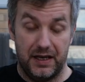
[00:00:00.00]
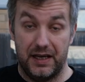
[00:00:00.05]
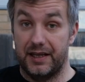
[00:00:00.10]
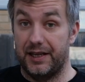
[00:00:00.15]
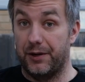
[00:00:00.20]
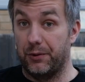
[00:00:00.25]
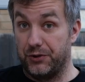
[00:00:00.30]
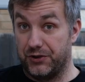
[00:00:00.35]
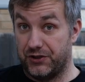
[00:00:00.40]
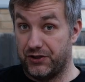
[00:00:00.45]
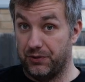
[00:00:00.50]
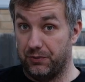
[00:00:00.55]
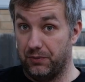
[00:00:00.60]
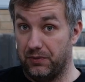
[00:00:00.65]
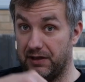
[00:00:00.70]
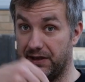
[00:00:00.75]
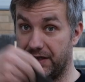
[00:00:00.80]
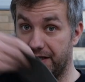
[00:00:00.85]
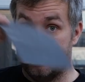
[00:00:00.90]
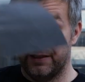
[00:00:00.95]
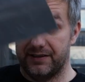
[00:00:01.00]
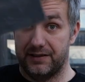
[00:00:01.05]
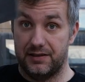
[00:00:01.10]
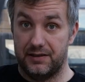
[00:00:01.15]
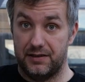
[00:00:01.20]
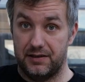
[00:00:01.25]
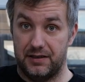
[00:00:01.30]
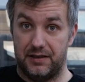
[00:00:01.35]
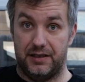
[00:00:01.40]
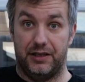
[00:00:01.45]
There's some leather
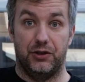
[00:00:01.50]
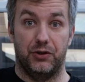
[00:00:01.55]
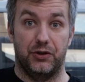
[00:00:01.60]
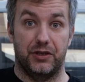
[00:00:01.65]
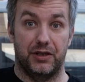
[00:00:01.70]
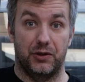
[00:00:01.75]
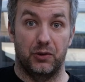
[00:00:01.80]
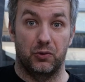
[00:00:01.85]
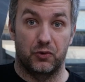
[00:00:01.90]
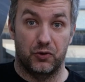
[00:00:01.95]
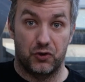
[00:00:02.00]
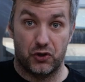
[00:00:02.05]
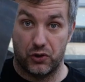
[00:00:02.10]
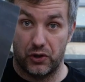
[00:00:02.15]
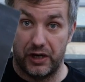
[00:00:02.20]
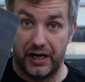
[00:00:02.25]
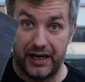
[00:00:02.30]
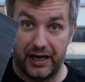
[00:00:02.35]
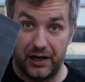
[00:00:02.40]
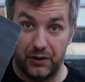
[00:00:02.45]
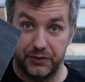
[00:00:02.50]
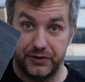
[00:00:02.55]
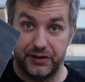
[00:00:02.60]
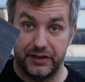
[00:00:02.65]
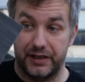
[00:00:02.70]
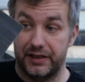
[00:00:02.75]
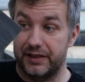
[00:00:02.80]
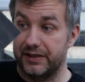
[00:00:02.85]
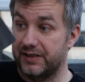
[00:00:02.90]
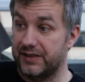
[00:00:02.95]
that you can try out
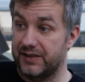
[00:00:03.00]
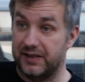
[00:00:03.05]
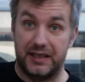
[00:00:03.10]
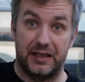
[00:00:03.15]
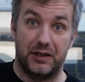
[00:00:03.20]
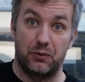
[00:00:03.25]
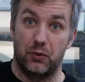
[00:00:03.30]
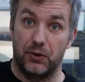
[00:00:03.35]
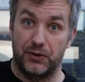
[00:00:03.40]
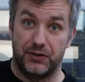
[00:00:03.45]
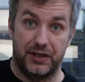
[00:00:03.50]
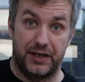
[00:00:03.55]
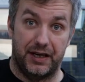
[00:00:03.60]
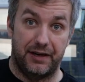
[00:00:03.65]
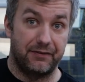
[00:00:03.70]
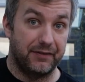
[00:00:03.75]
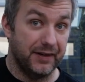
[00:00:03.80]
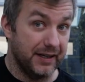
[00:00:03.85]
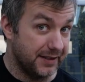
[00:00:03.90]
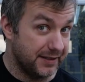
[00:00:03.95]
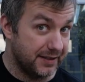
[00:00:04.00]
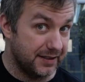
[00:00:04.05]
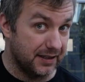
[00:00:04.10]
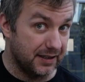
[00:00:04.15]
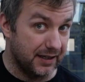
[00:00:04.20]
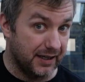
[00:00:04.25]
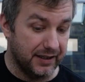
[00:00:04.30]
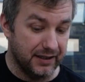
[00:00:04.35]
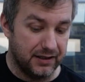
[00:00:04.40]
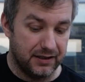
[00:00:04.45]
and see what the effects are
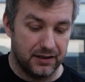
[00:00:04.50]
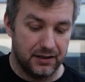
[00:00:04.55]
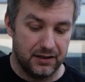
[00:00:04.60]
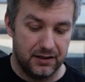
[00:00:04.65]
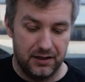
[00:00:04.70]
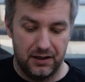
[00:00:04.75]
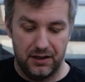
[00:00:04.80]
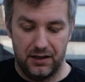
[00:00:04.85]
like.